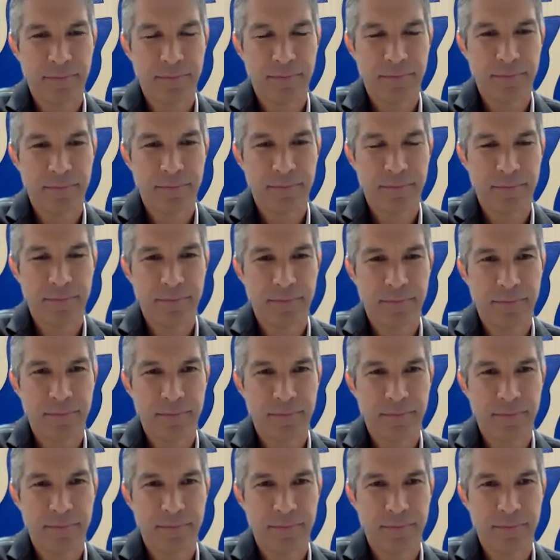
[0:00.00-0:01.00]

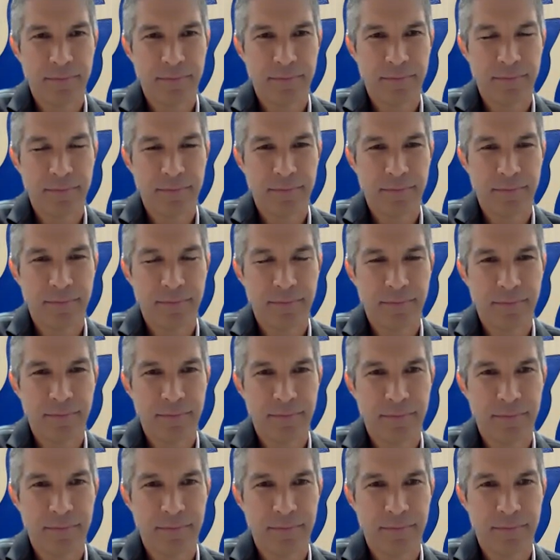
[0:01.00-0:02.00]

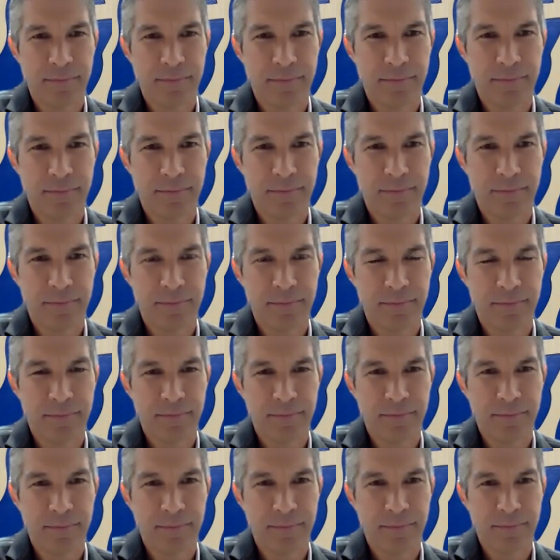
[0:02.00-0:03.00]

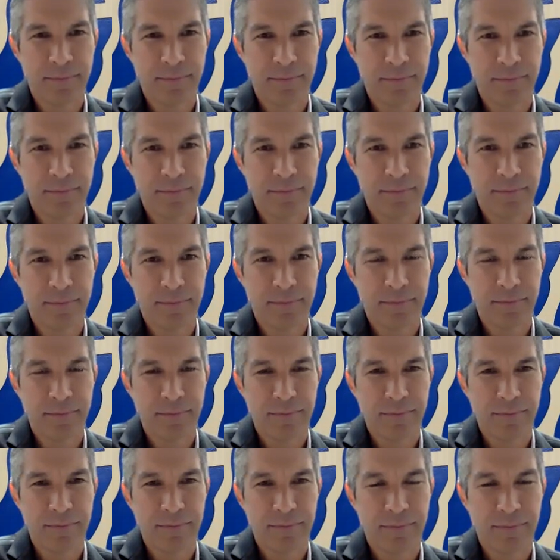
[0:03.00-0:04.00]

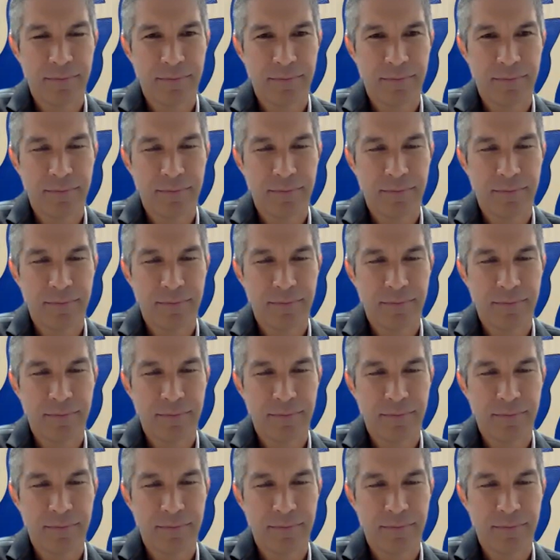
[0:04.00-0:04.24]
The person shown says nothing.